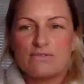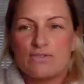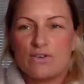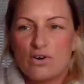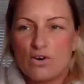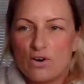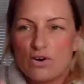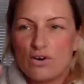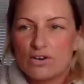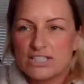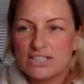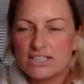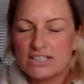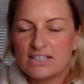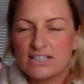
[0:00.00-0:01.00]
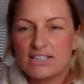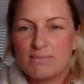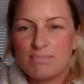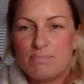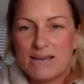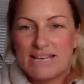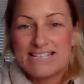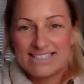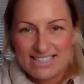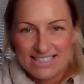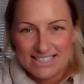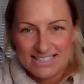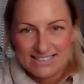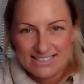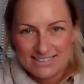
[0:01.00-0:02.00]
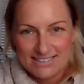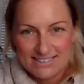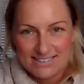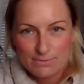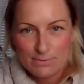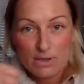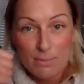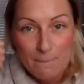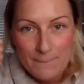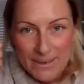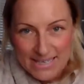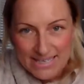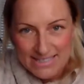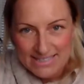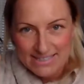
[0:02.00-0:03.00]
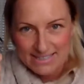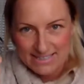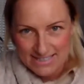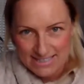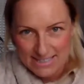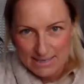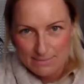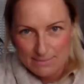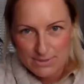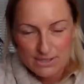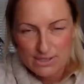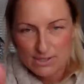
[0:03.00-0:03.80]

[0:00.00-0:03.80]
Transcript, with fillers: you've got the basics so, what are the basic tips?